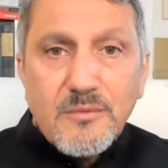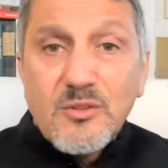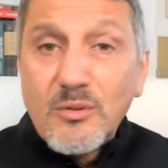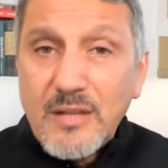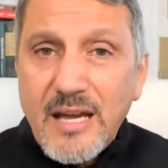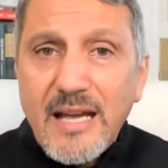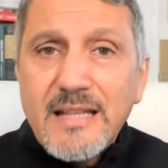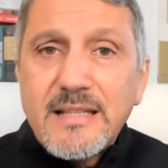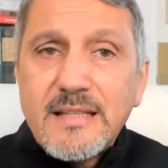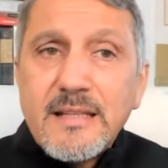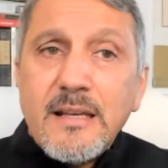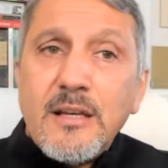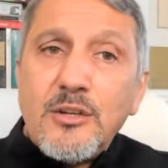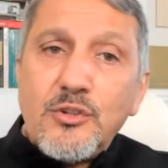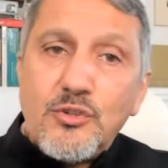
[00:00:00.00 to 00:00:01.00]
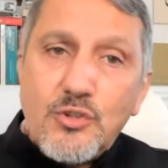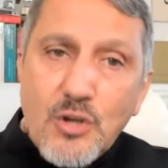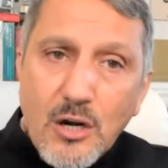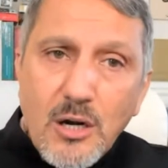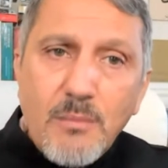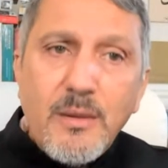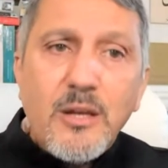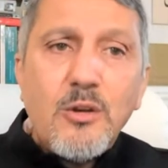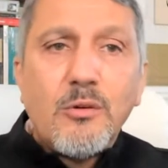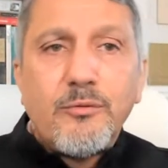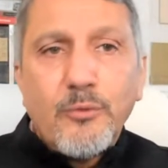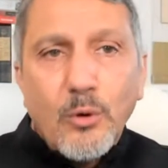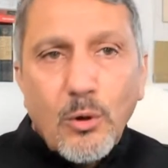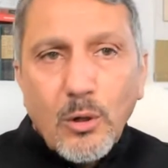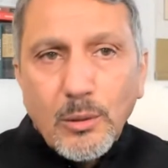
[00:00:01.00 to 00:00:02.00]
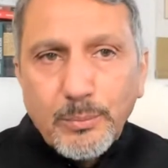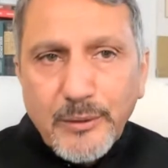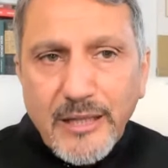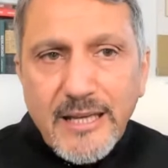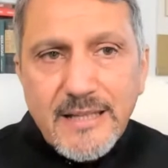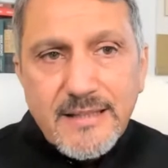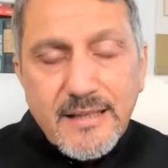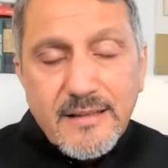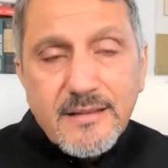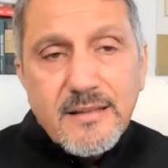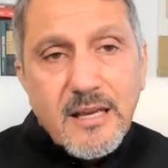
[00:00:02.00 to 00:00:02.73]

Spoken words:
So that's Germany, of all places.